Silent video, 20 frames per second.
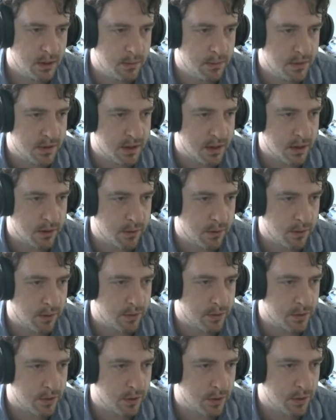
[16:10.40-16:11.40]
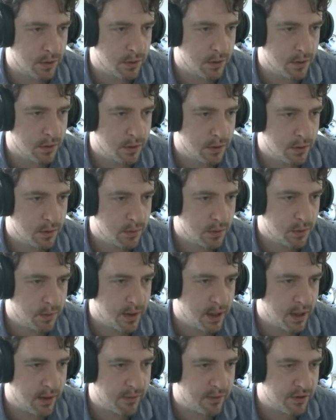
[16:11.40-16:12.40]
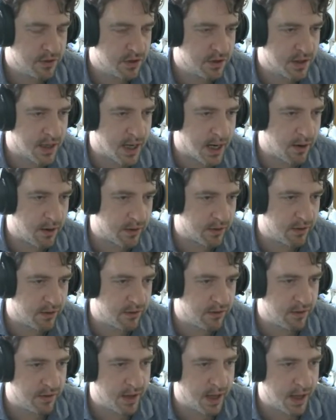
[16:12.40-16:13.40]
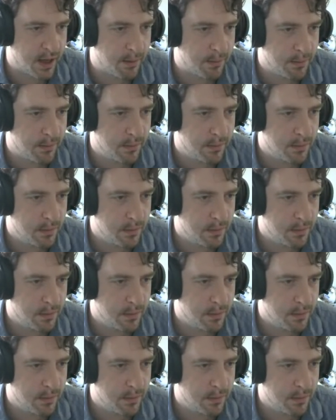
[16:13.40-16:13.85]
0 dot, what do we have? It's just characters and name.